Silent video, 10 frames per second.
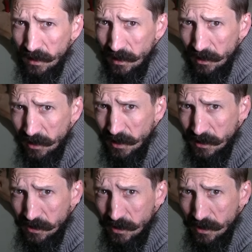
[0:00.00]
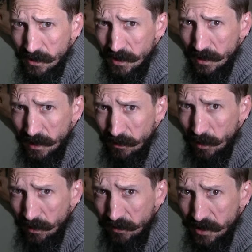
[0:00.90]
In the disgusting
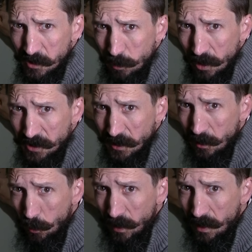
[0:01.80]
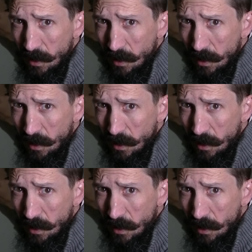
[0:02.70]
level of this project, we